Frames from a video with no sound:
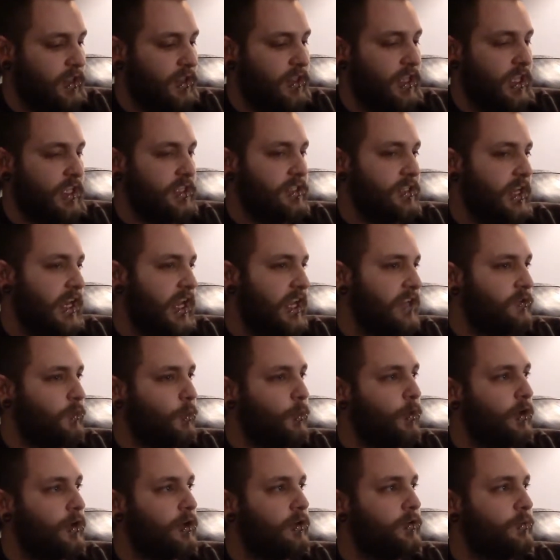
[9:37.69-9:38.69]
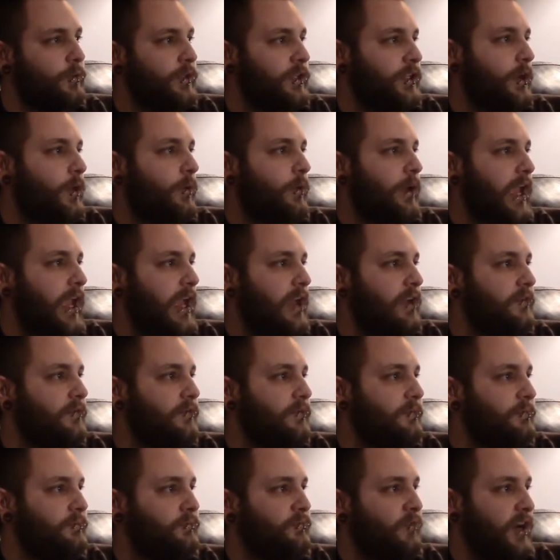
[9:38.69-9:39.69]
In today's world, we don't have
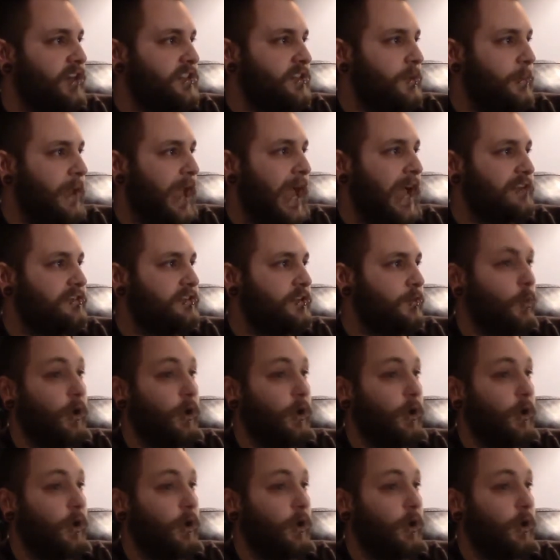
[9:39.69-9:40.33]
rites of passage.